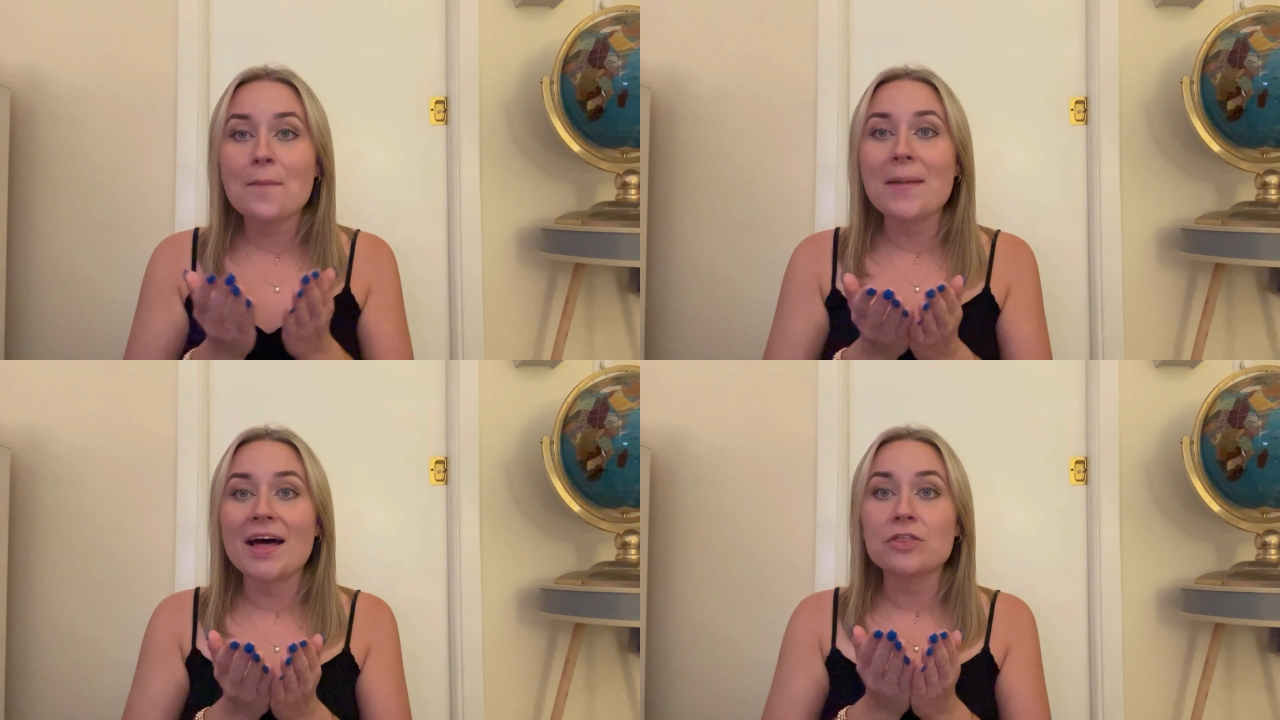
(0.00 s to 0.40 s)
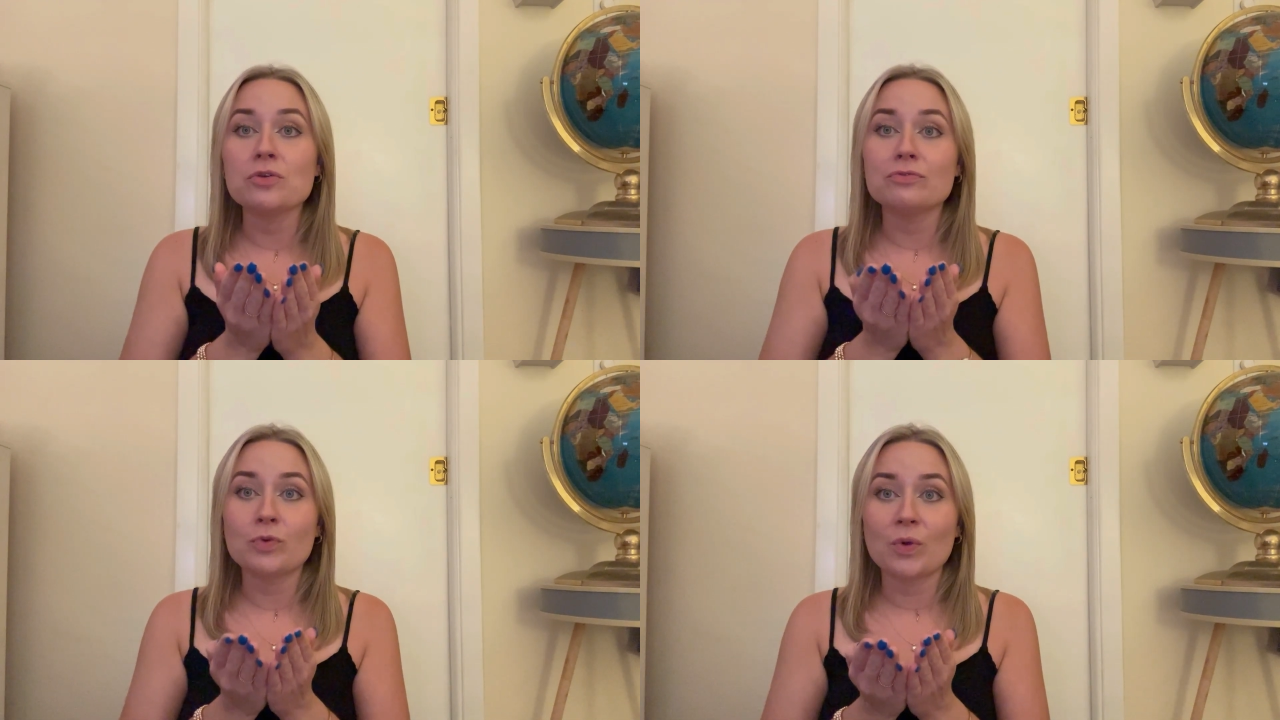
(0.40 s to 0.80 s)

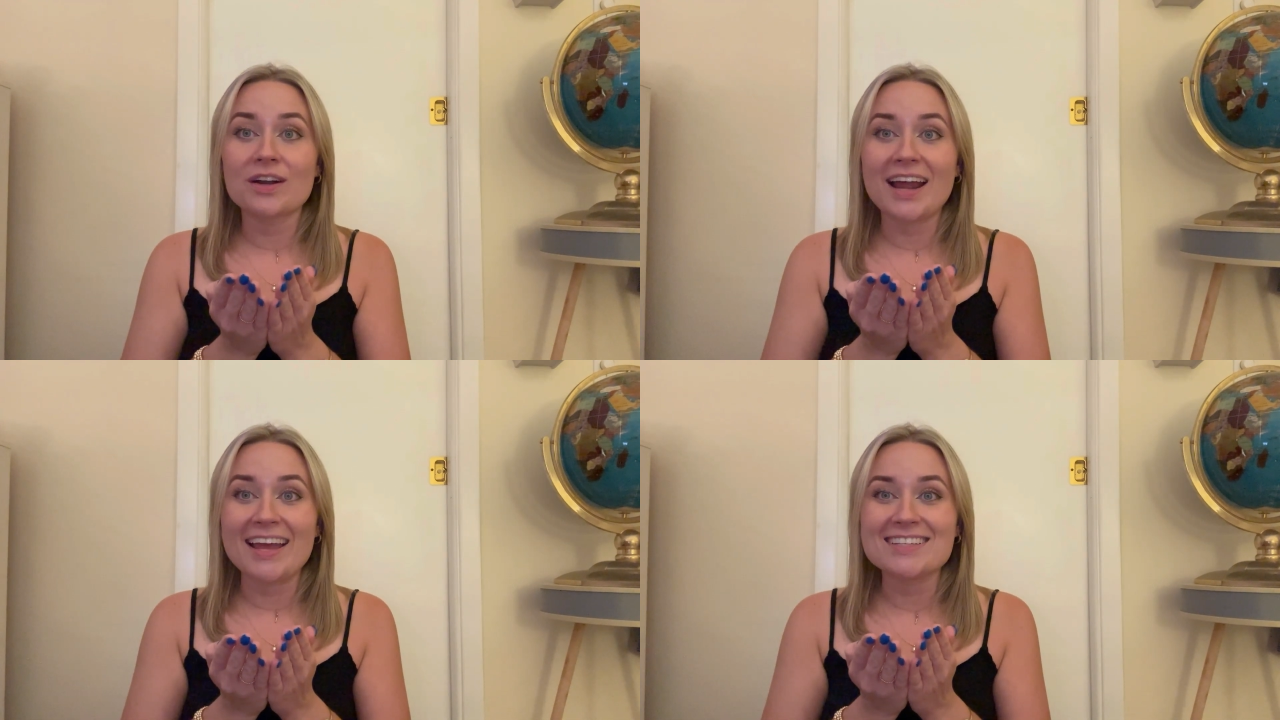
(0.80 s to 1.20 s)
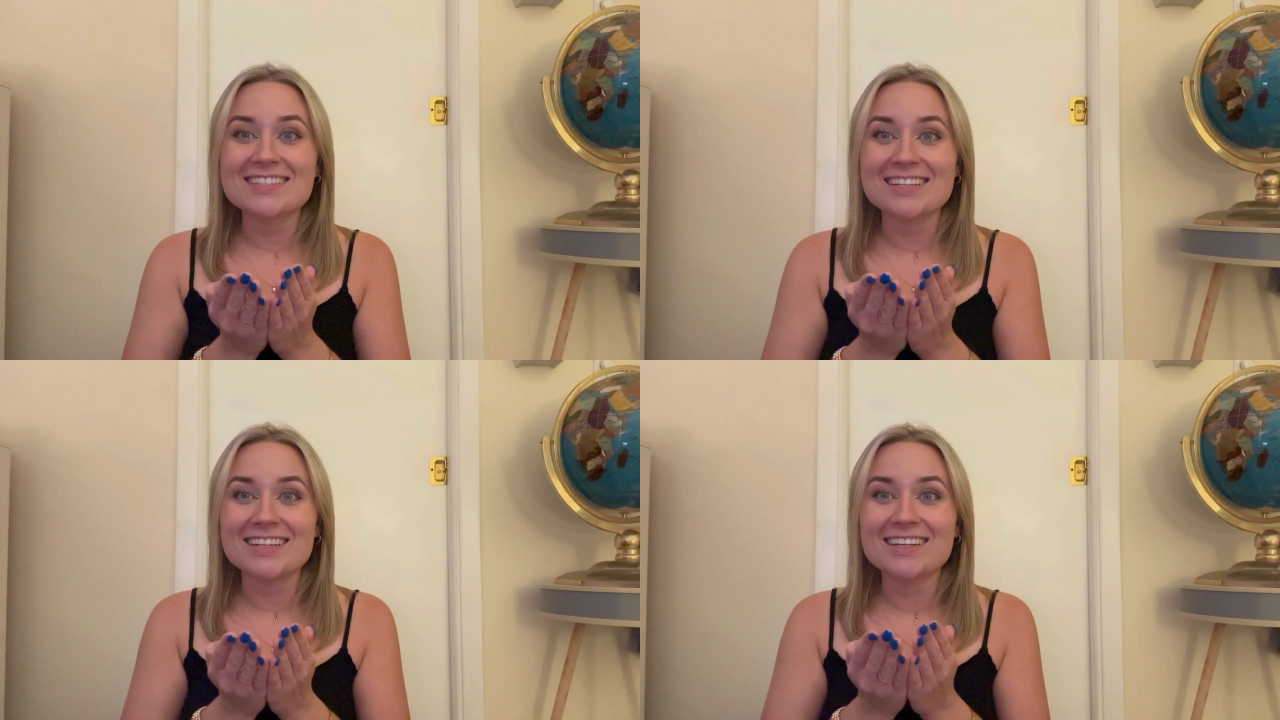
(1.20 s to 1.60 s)
Matthew
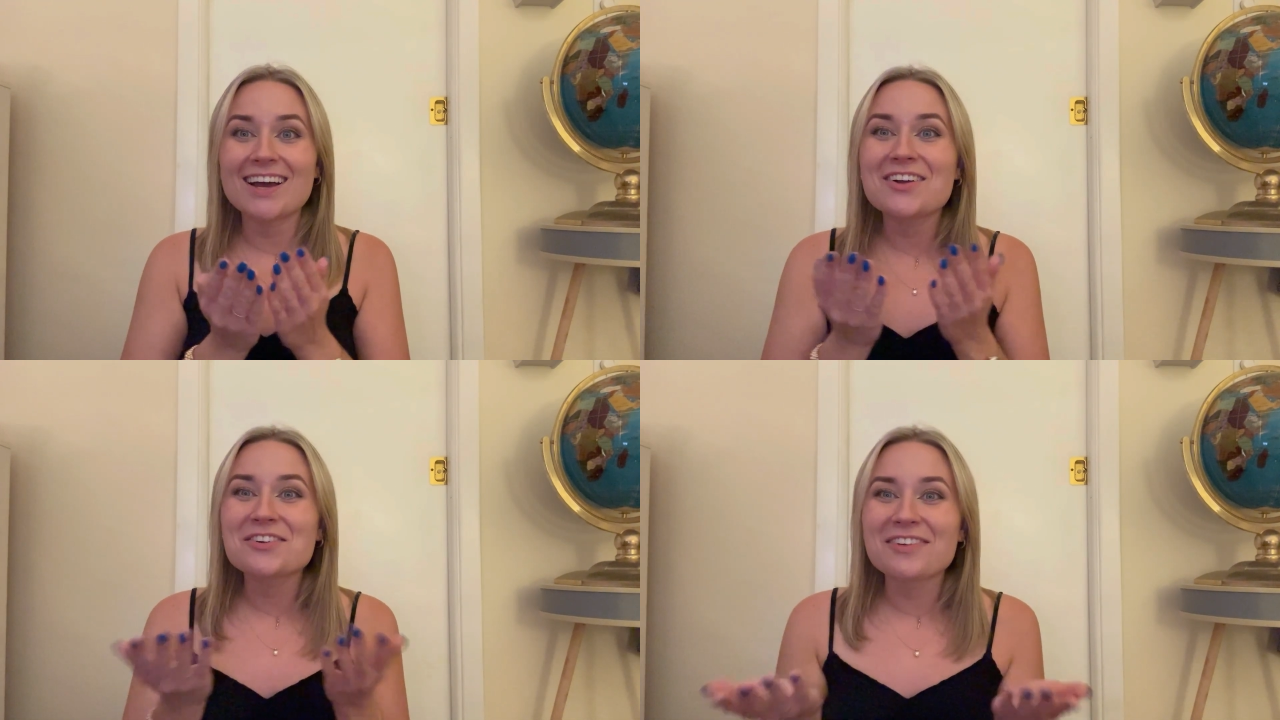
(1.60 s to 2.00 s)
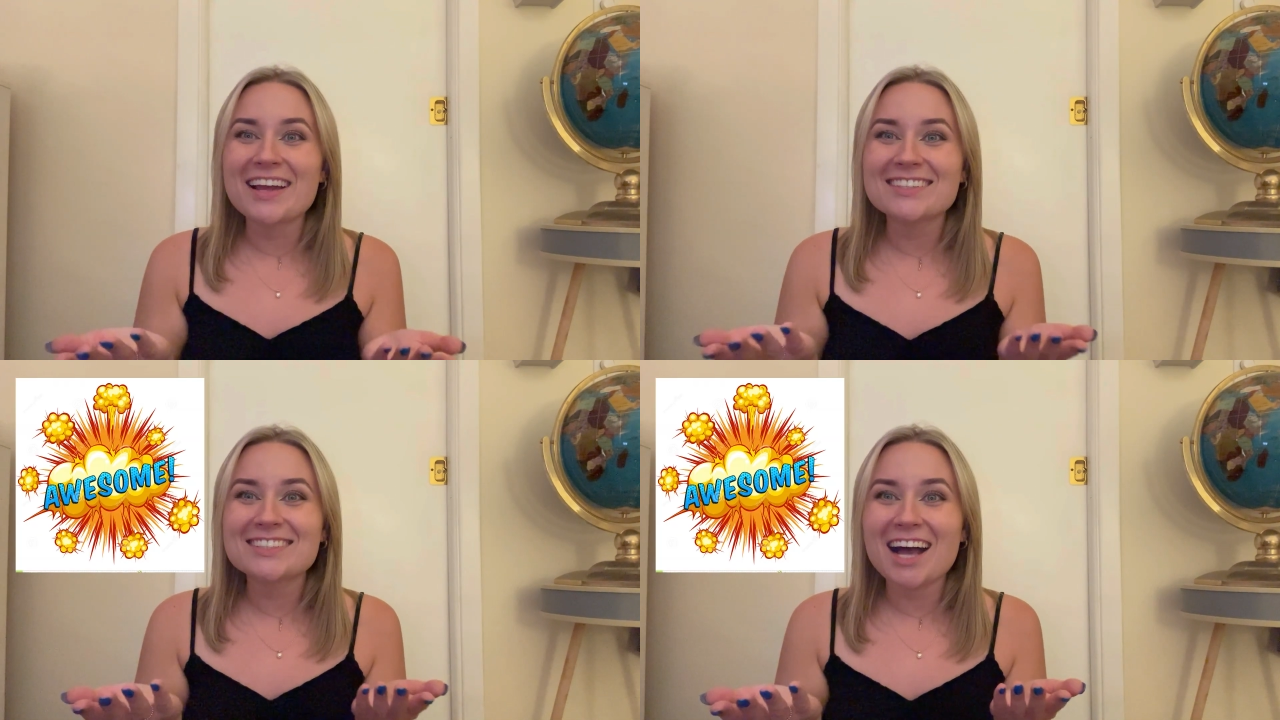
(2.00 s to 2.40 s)
4:19.
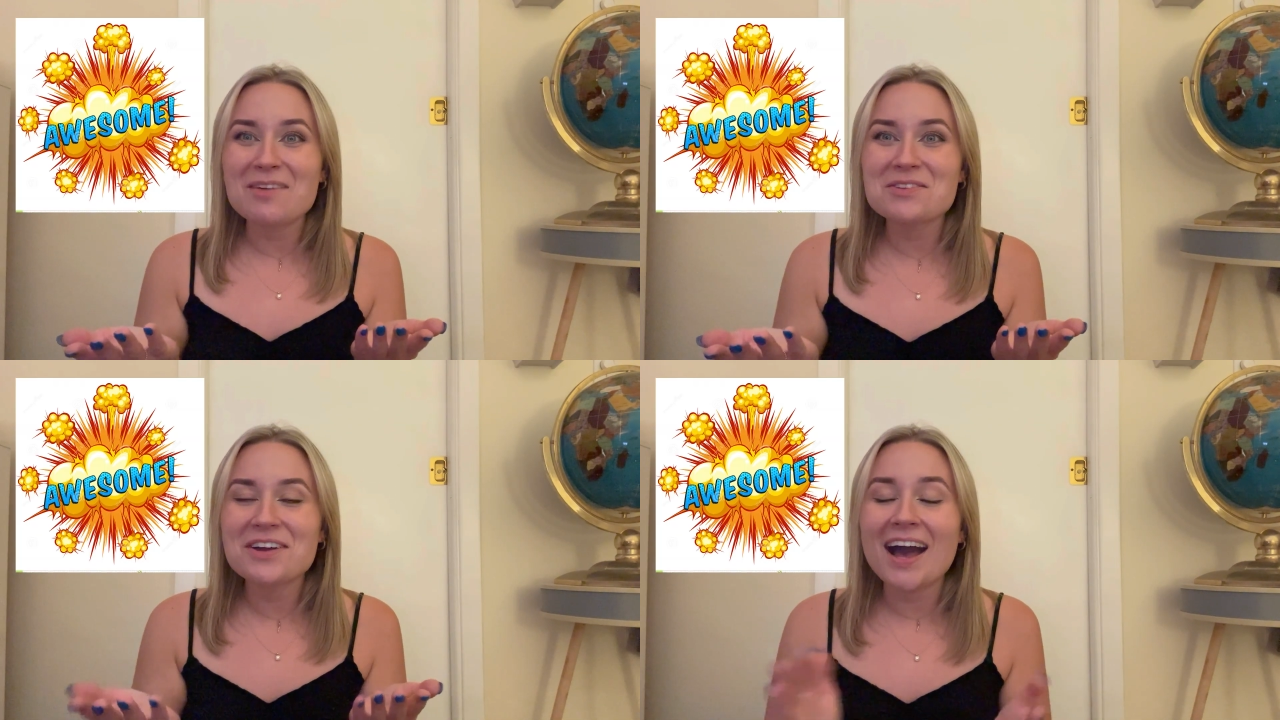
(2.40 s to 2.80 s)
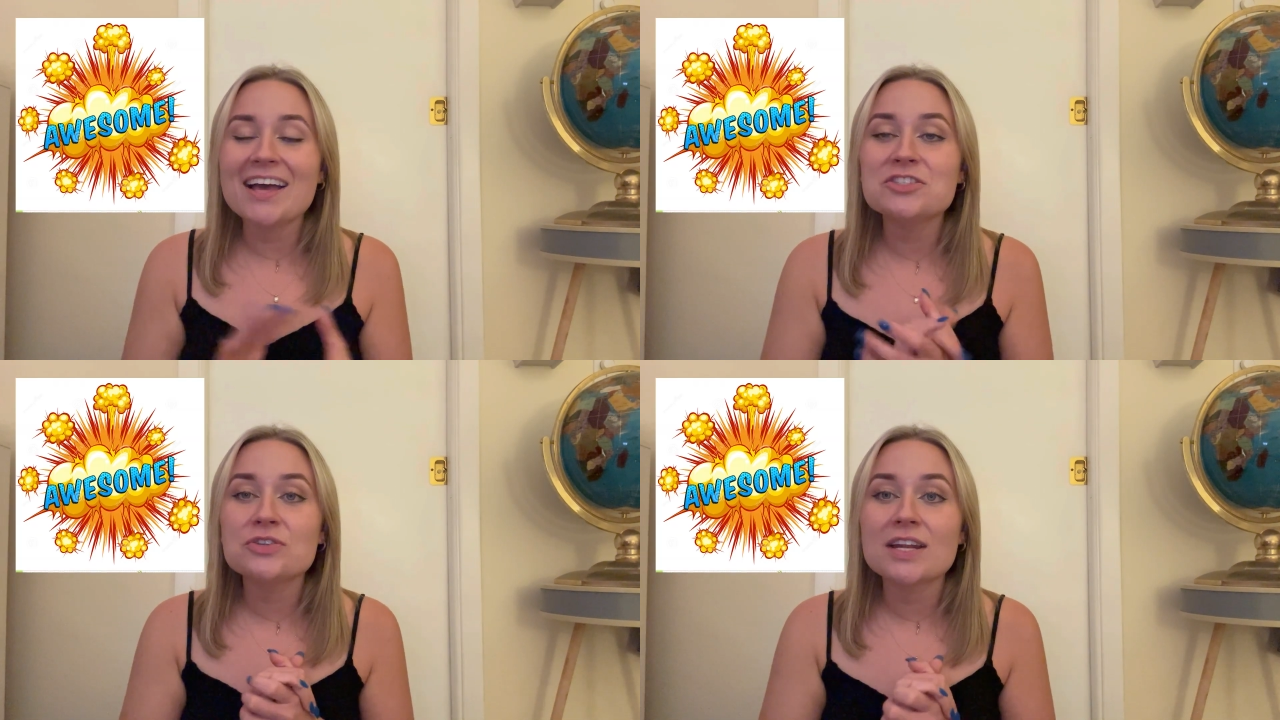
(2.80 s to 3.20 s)
Great job, you
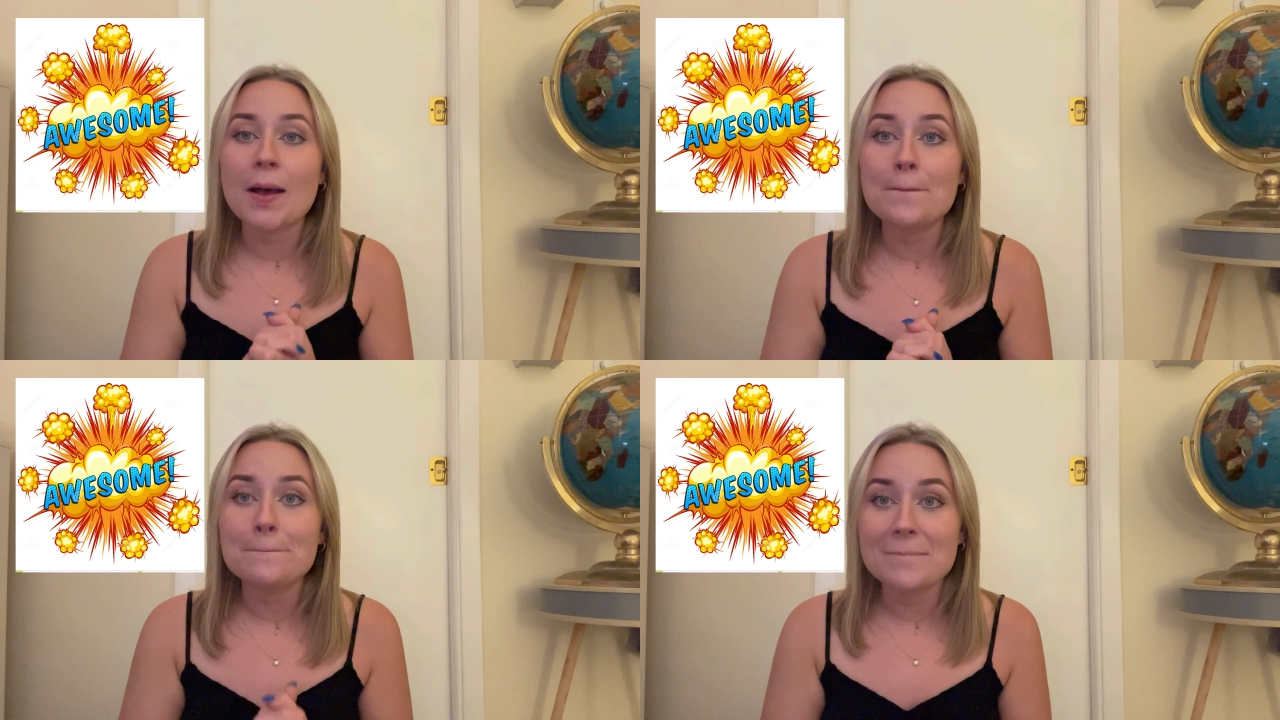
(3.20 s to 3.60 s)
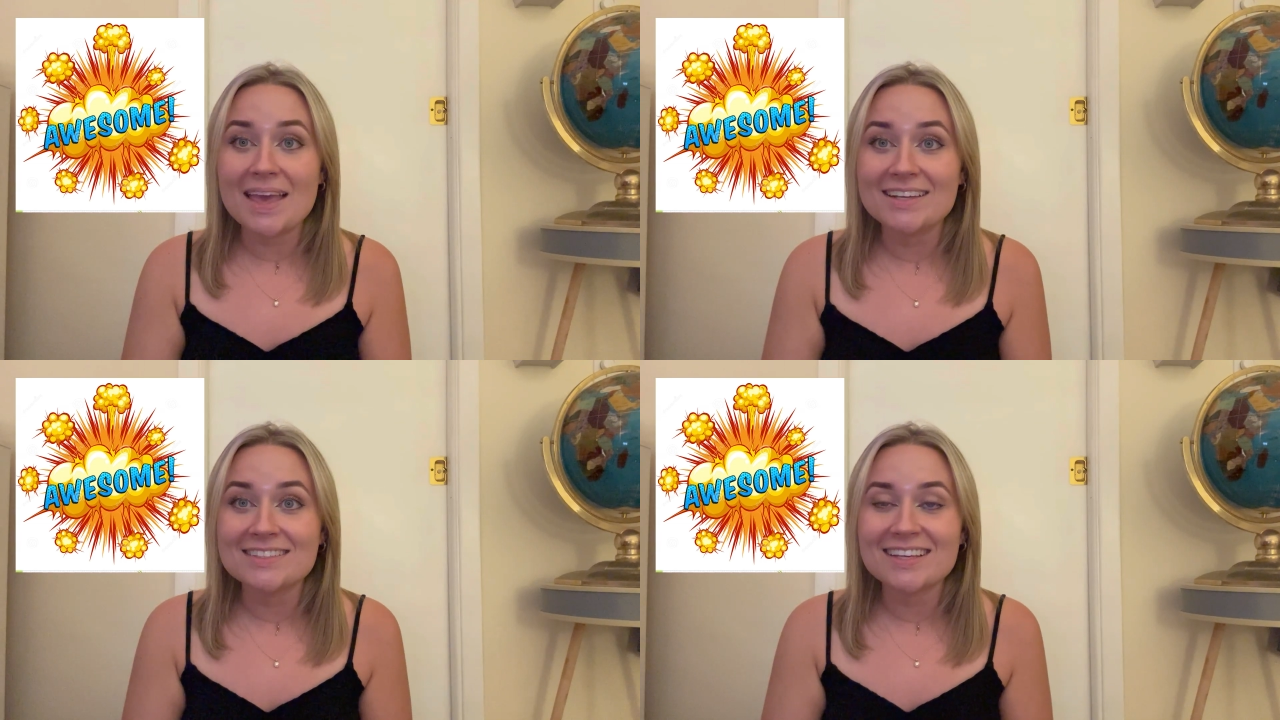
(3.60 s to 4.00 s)
guys. You did
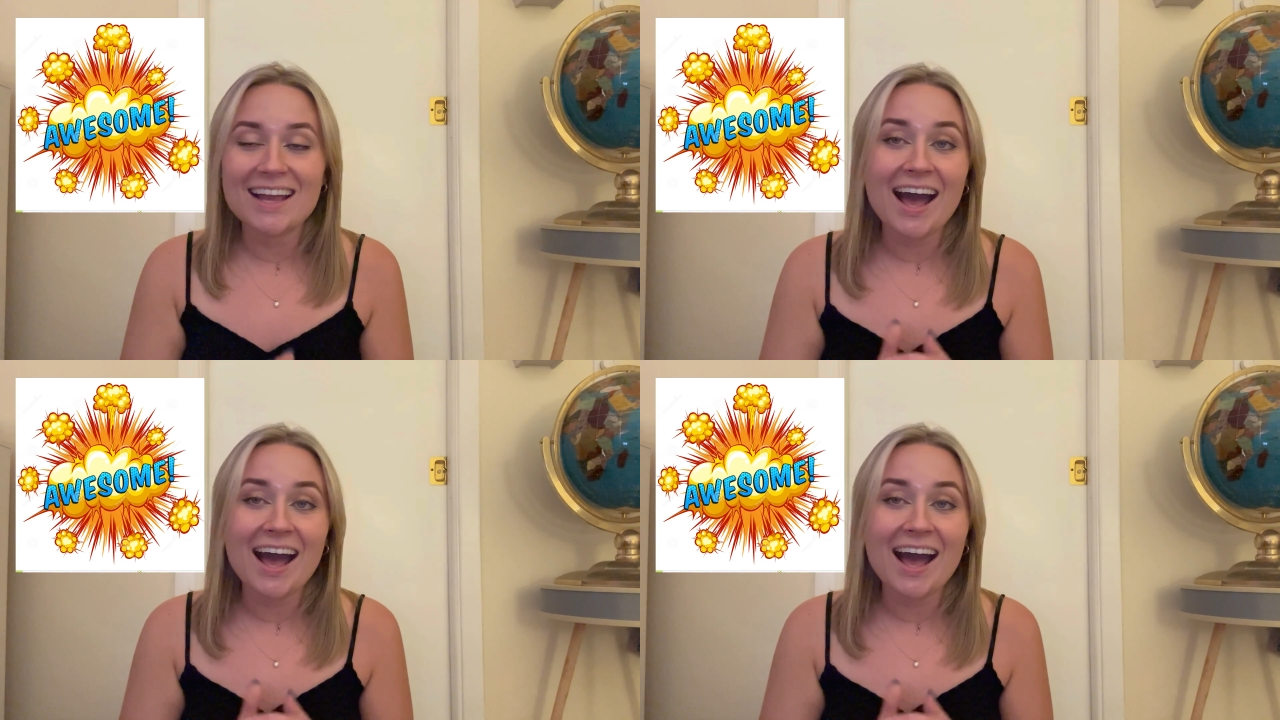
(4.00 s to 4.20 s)
amazing.